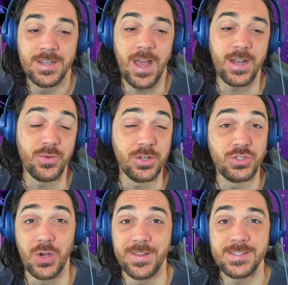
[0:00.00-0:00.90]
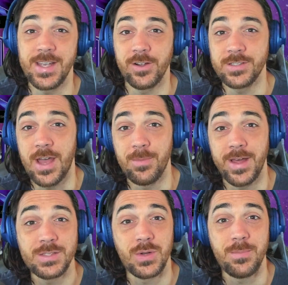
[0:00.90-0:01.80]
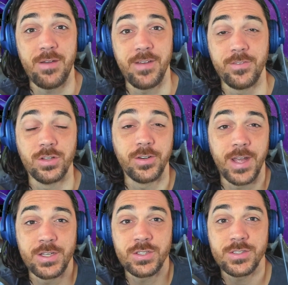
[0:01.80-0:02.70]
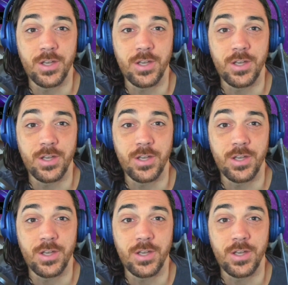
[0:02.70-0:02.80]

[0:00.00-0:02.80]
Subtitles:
I do enjoy the Sacred Timeline. It's one of my favorite locations.